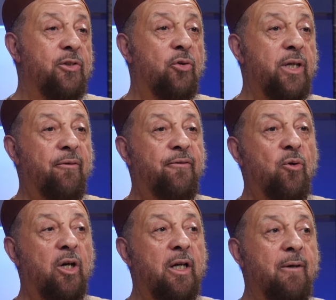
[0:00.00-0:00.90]
So
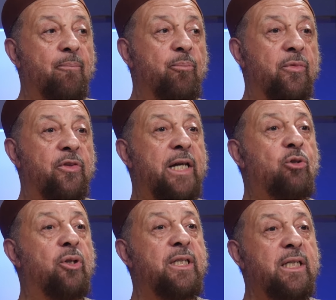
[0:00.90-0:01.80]
therefore, they
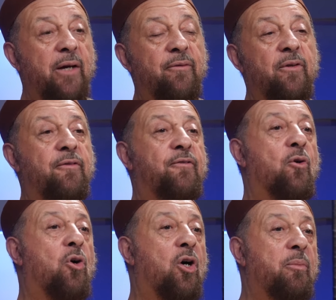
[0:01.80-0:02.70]
could never
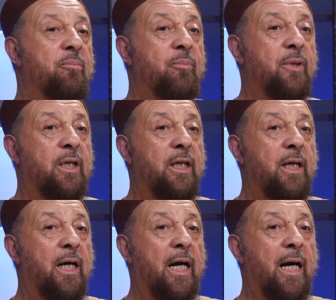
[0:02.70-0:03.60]
form
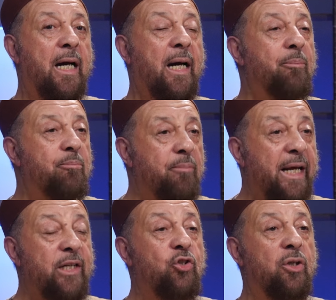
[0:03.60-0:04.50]
a
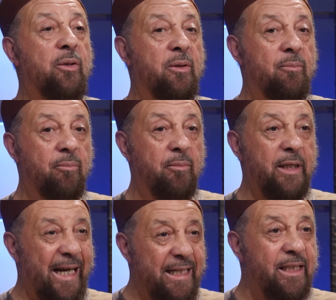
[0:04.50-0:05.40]
major
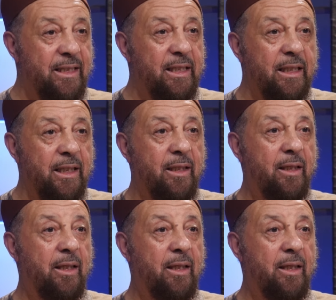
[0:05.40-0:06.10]
entity,